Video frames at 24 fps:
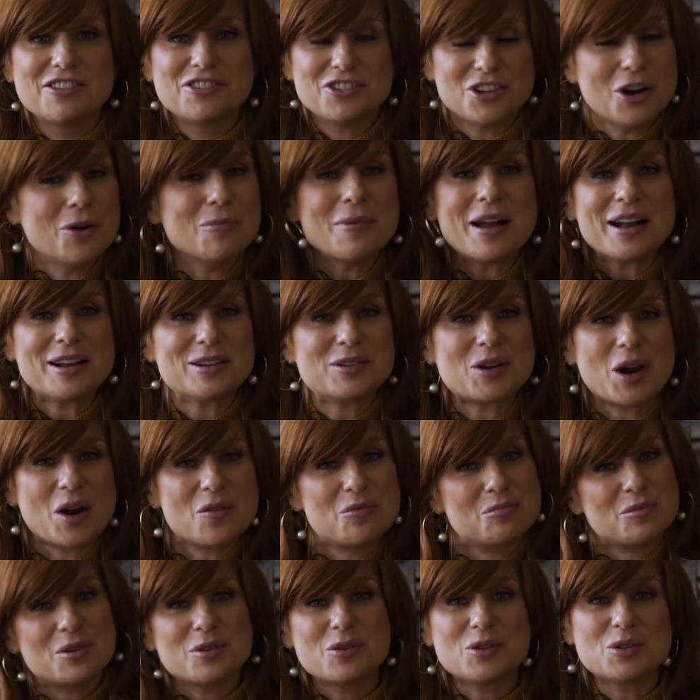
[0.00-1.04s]
Joe
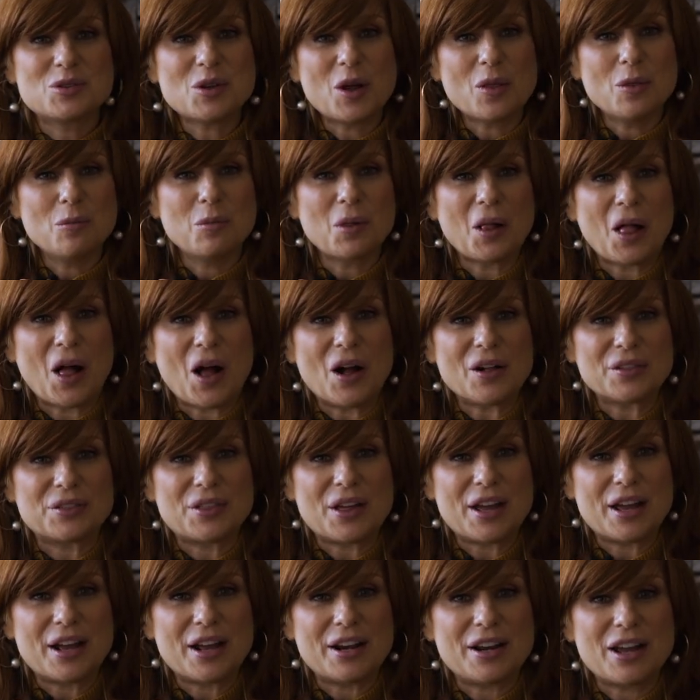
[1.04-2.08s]
McIntyre from New Kids on the Block
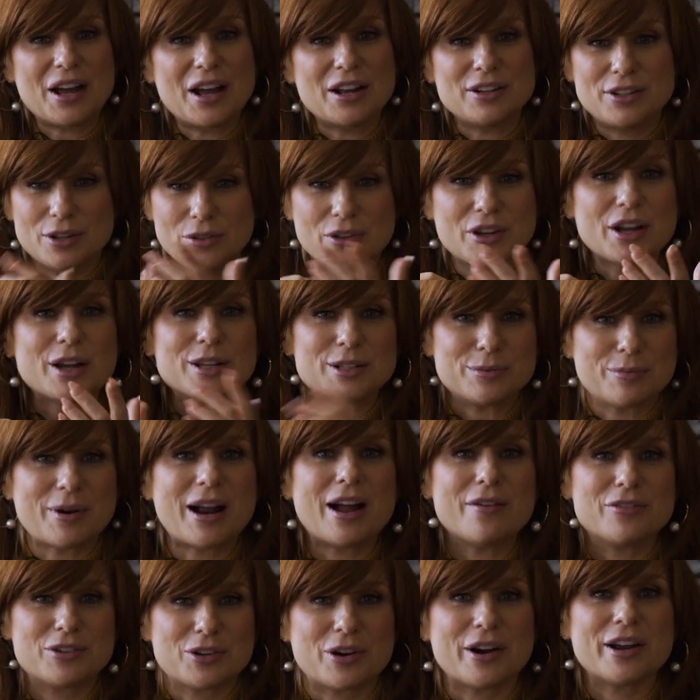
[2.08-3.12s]
than uh, do the customer
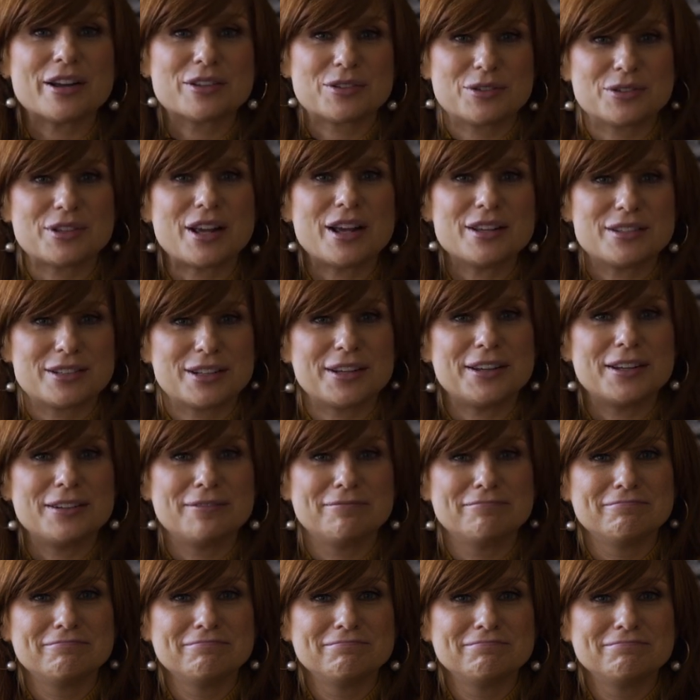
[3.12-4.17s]
avatar exercise
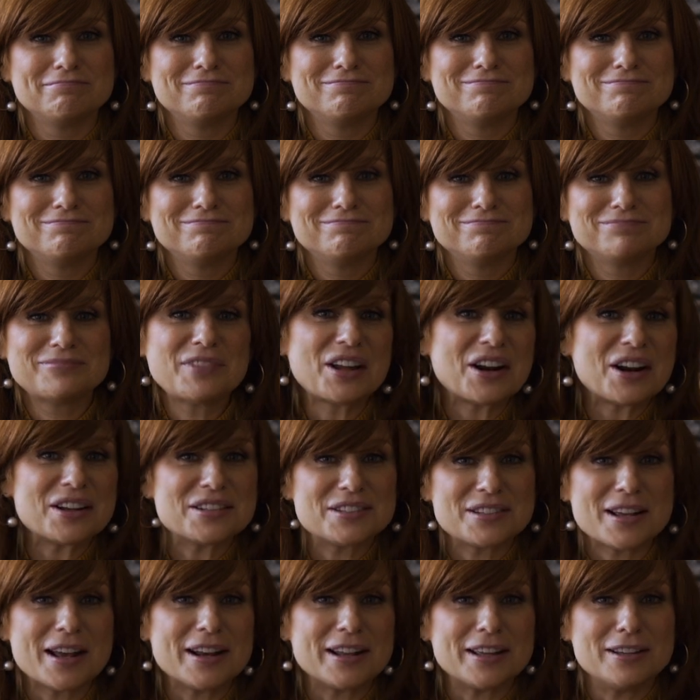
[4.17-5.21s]
again. There, I
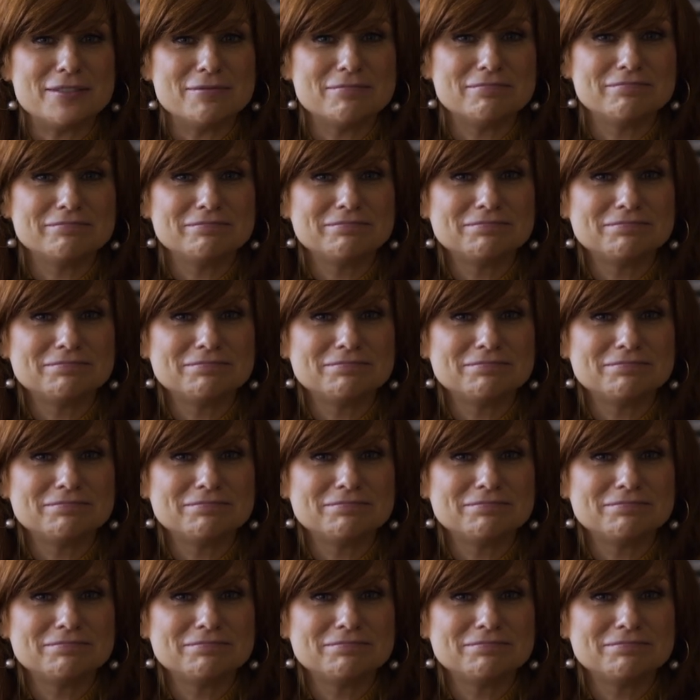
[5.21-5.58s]
said it.